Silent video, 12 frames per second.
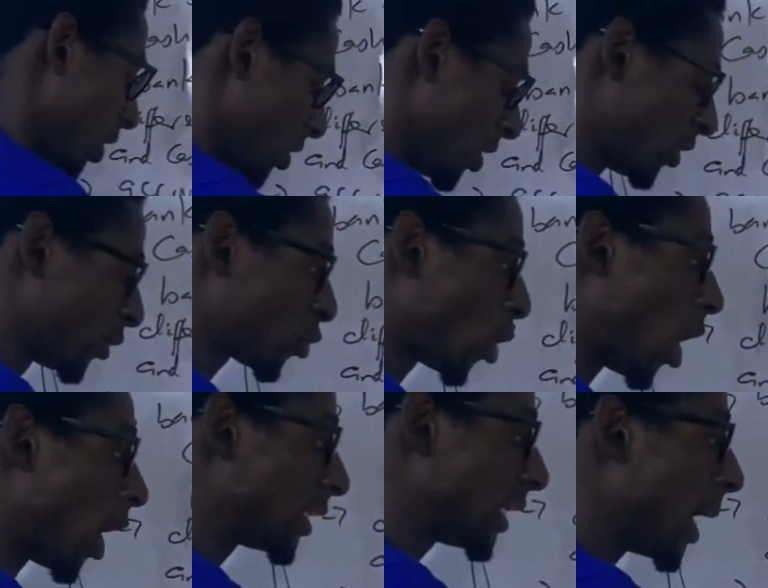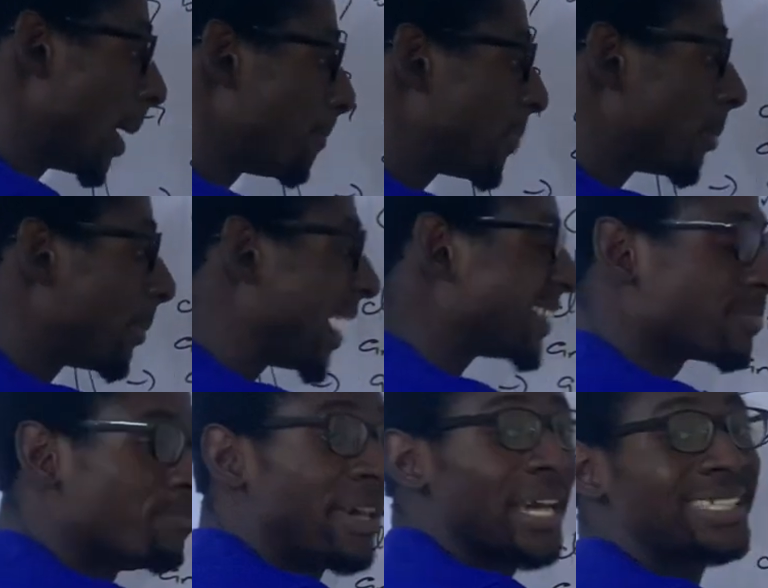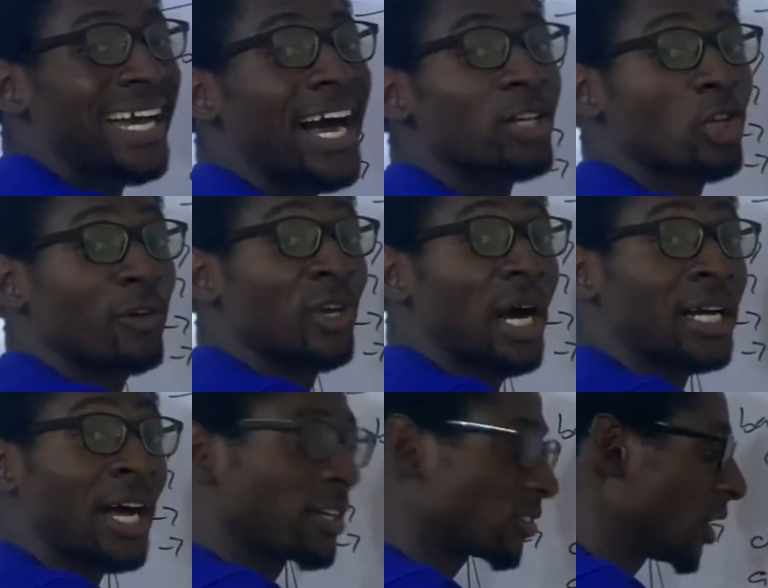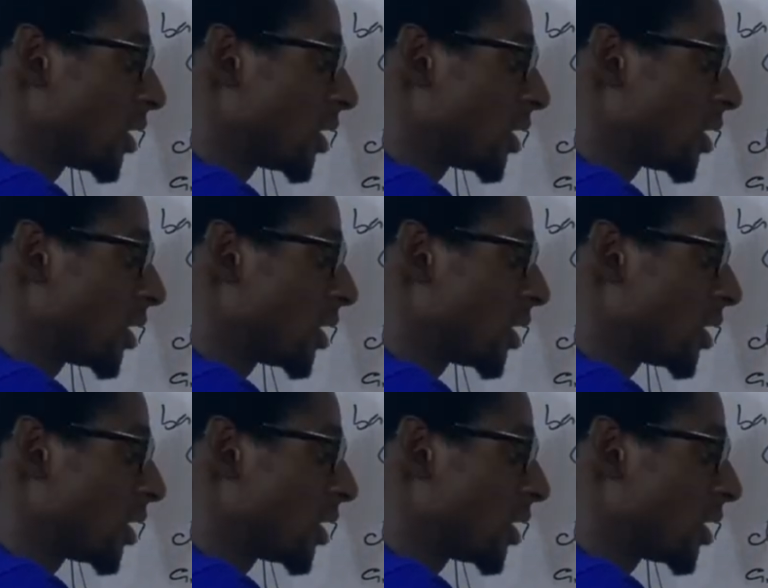This is called payment made out of the account.